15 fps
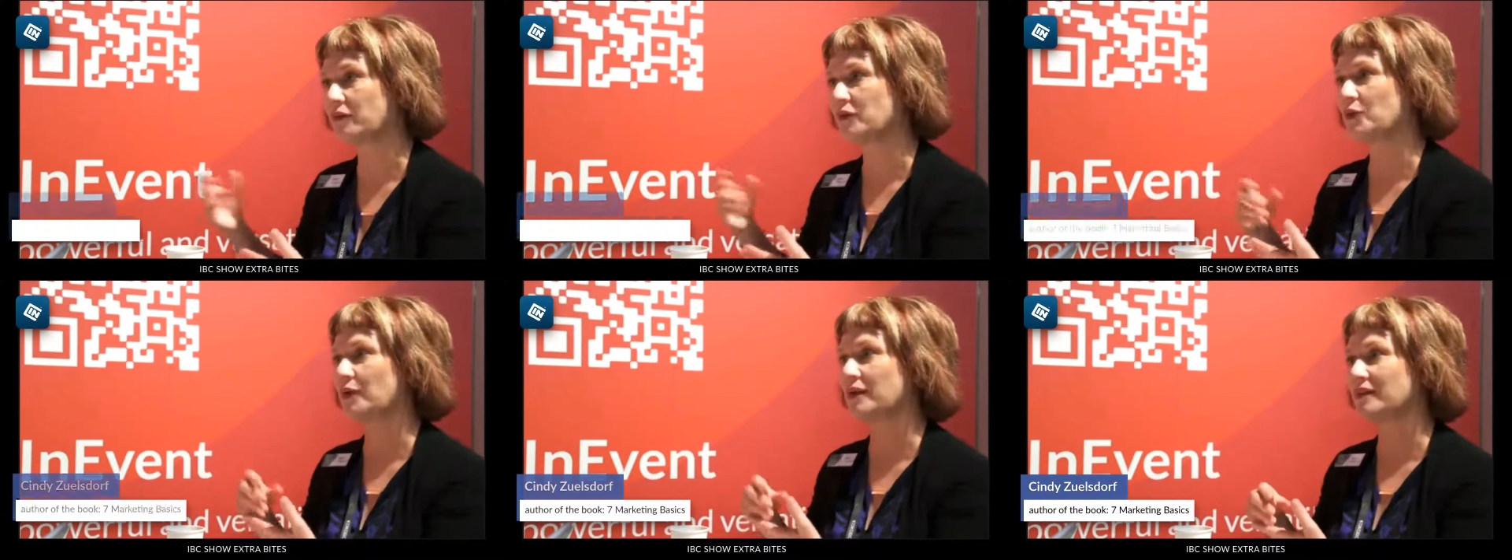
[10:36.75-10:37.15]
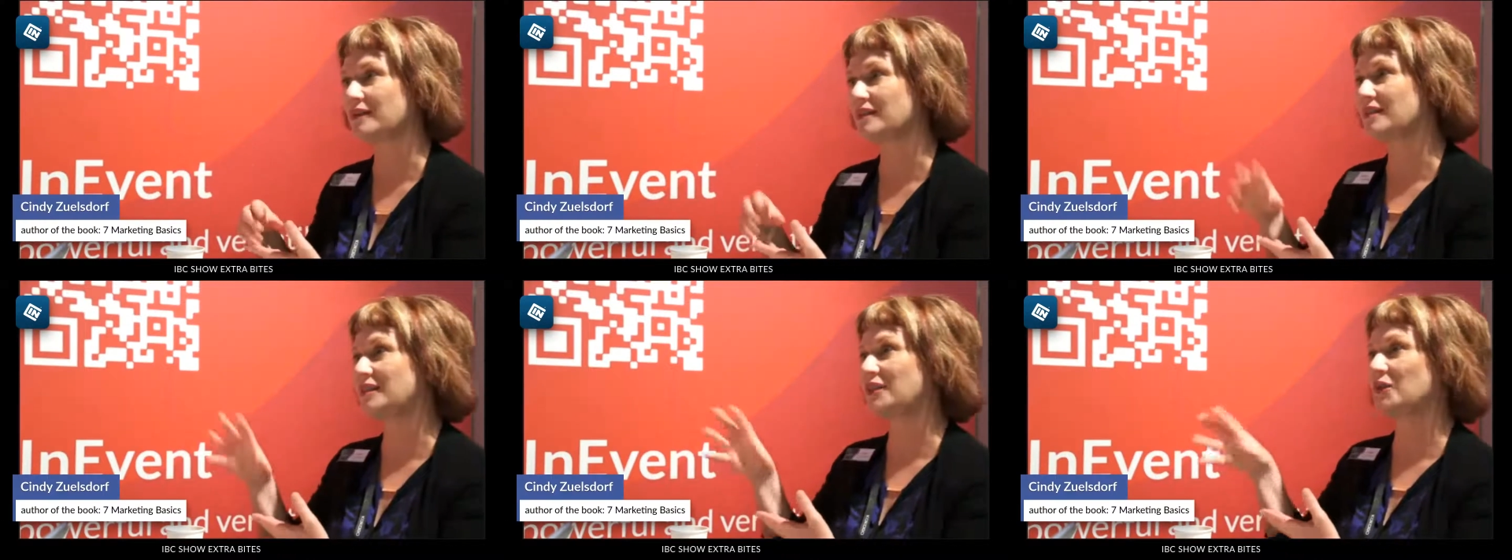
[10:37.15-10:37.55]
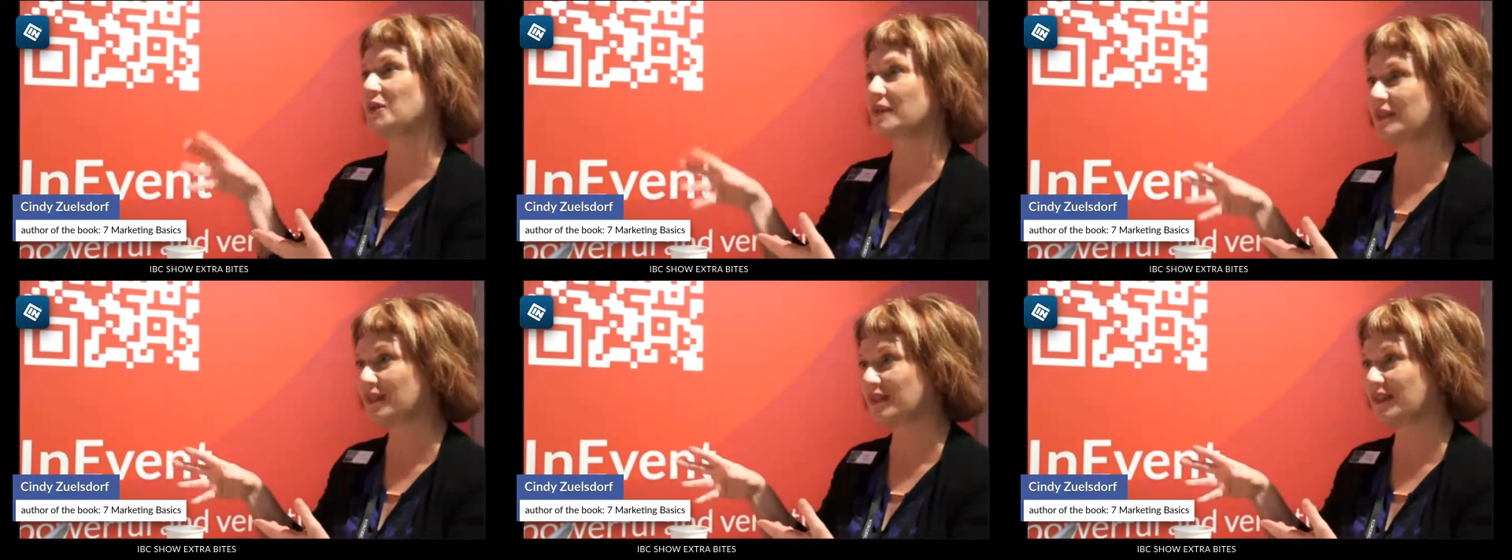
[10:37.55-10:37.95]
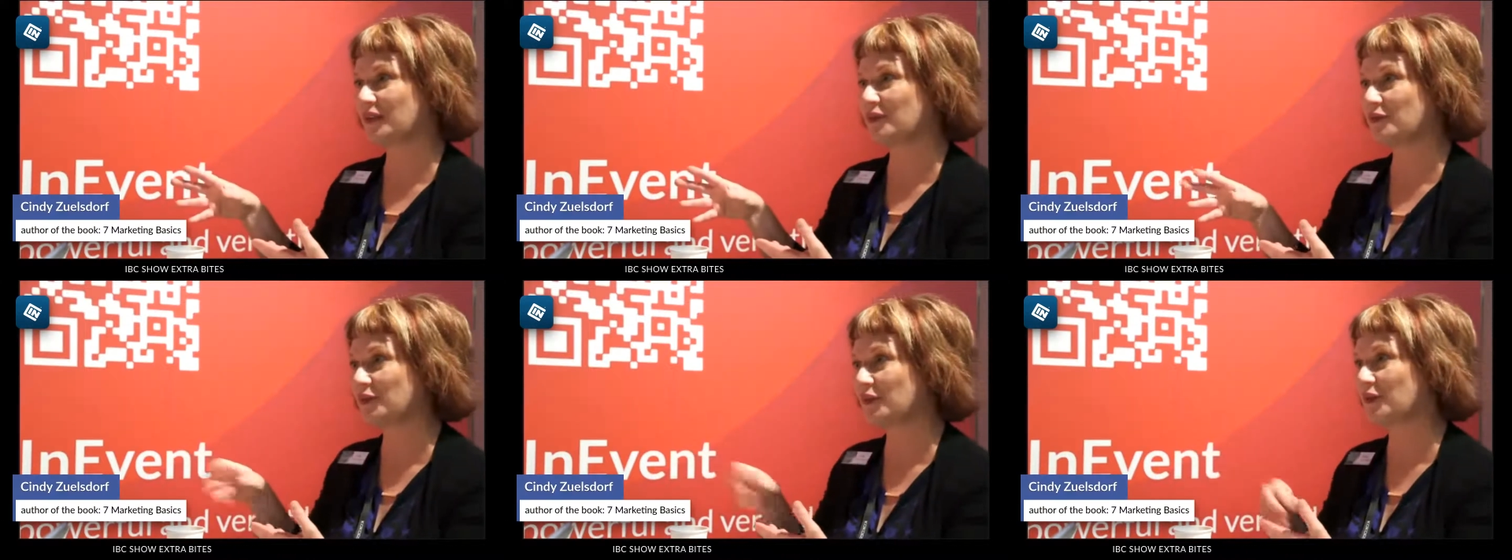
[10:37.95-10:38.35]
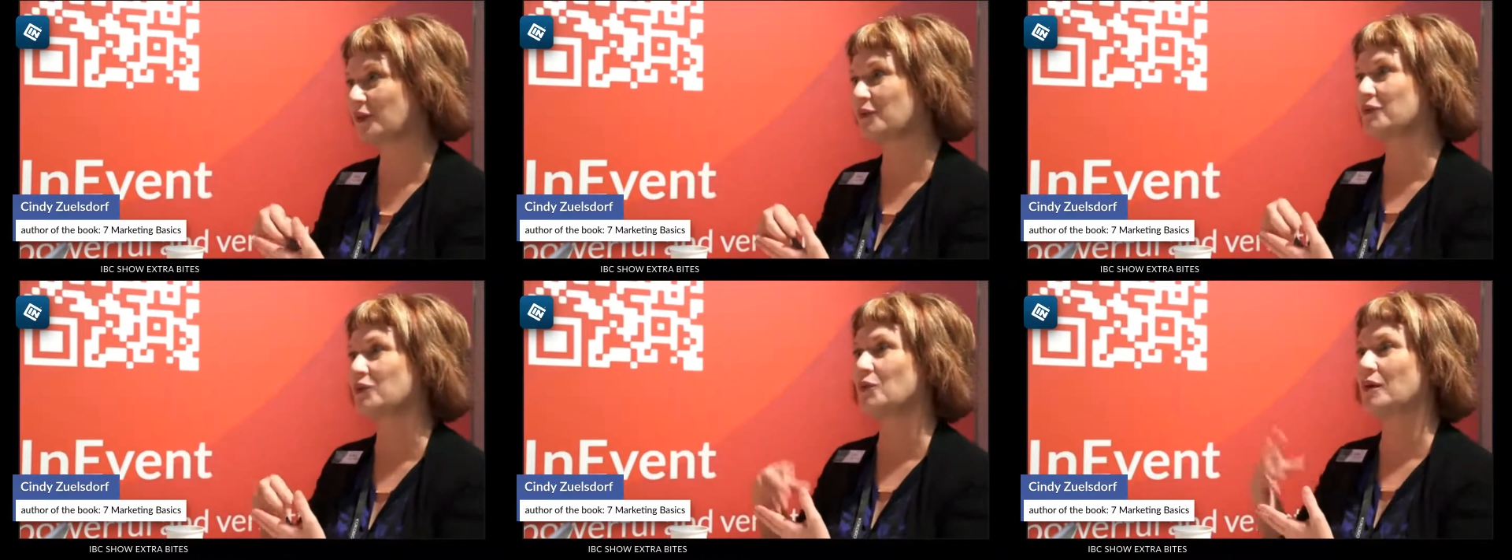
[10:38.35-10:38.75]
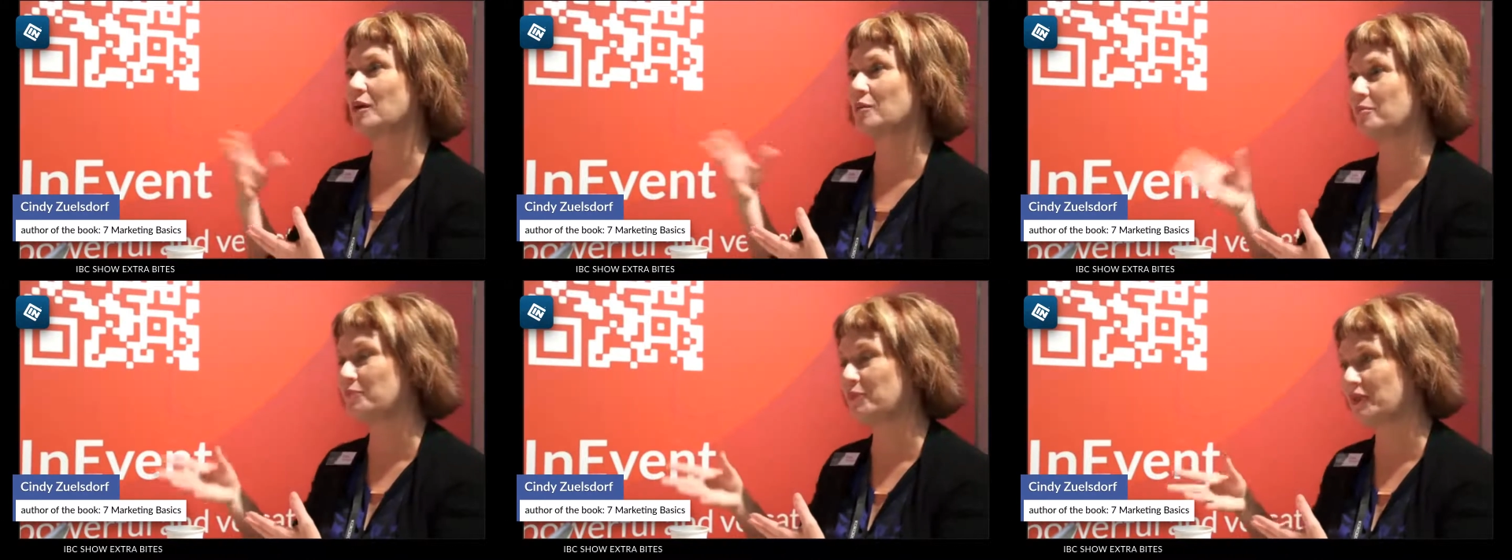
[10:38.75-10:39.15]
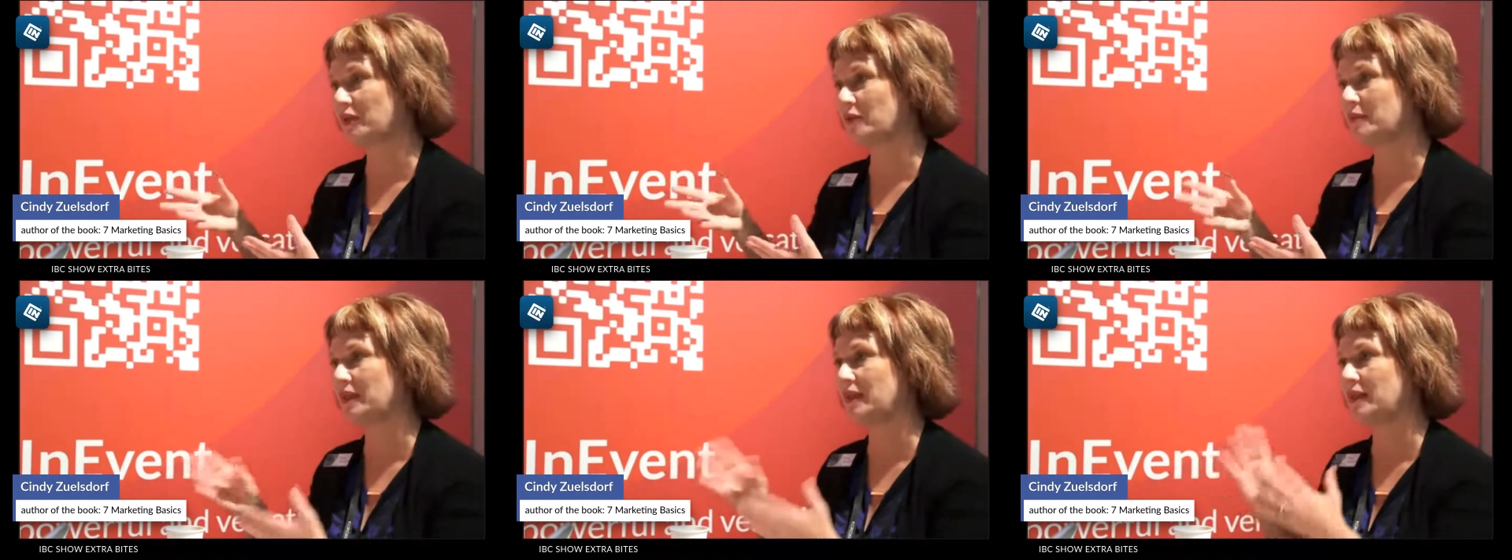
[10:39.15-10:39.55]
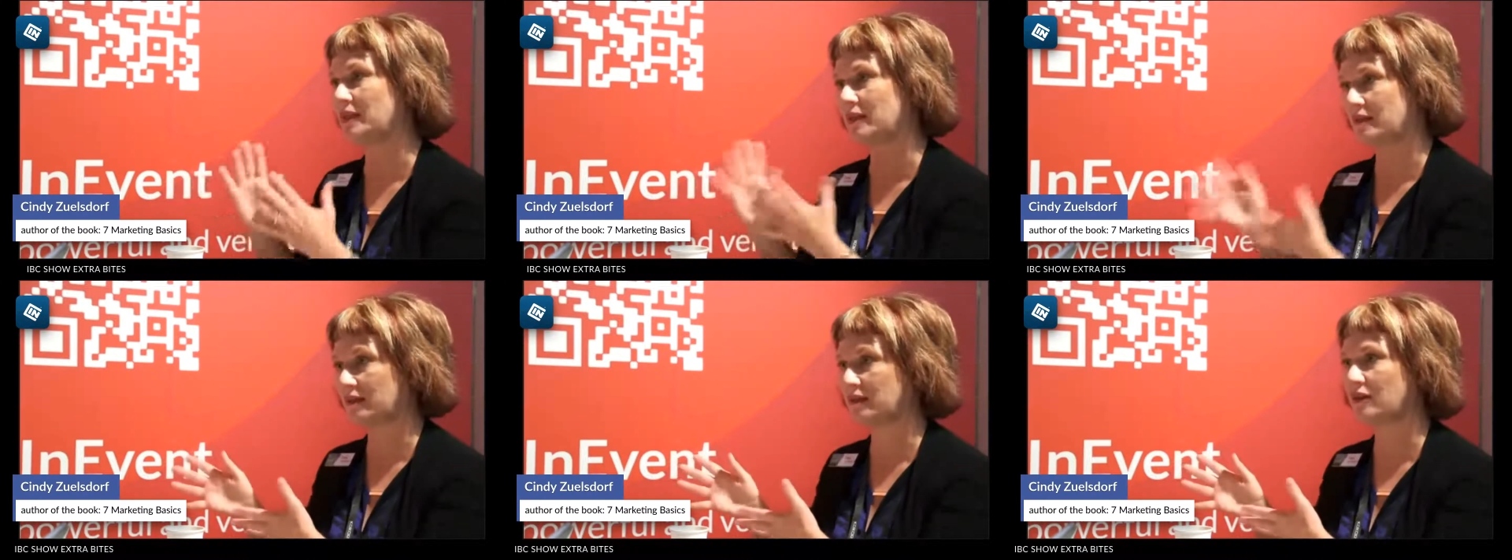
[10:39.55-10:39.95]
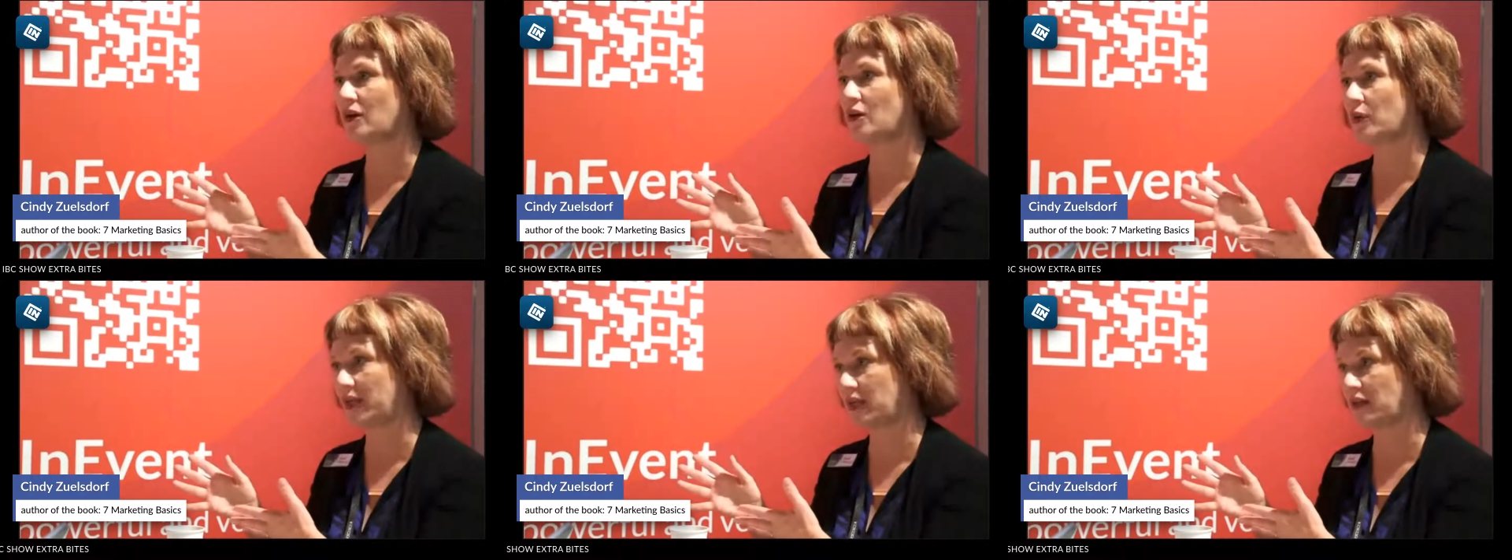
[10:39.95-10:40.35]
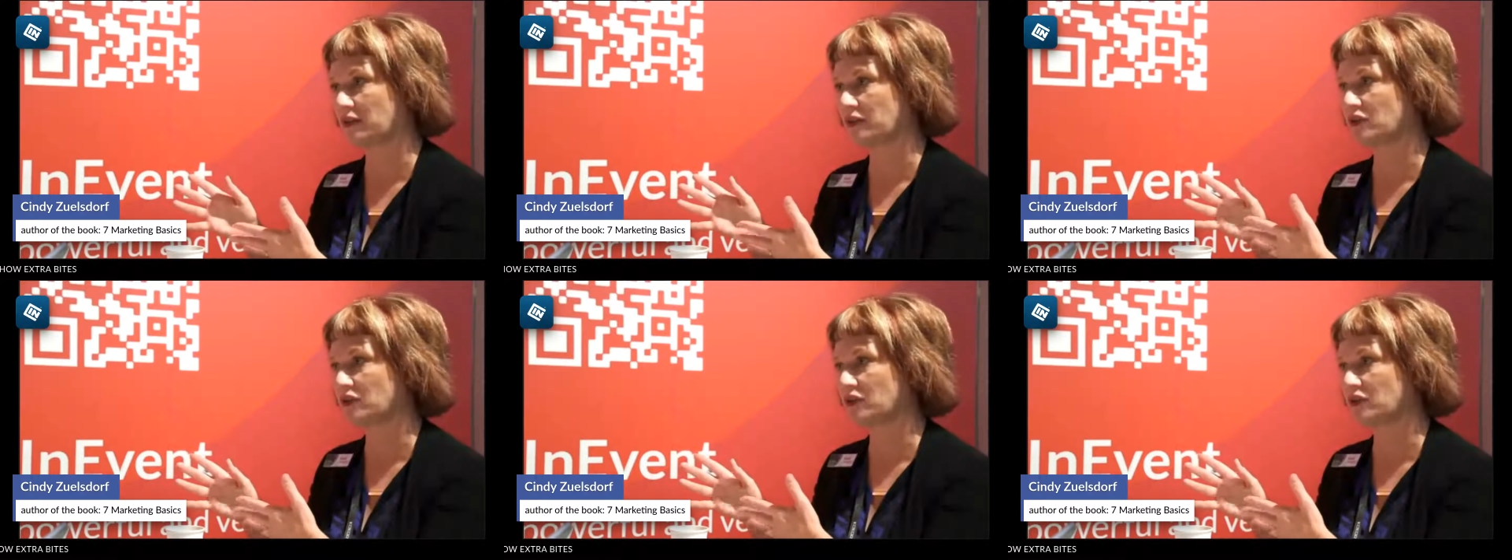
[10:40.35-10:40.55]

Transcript: if you want the secret info, if you want to book a meeting, go here.